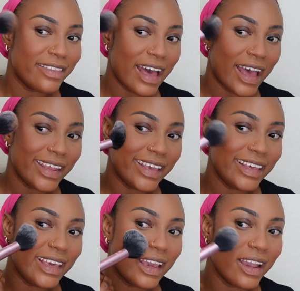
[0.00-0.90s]
that
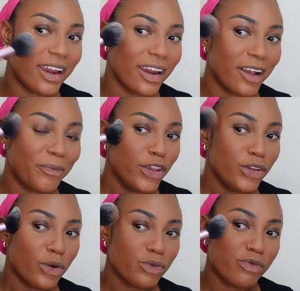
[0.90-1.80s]
here,
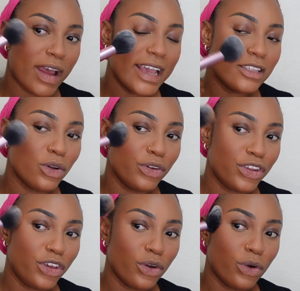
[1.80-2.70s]
right
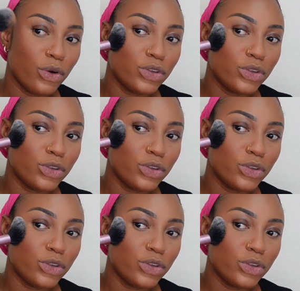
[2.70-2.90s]
on your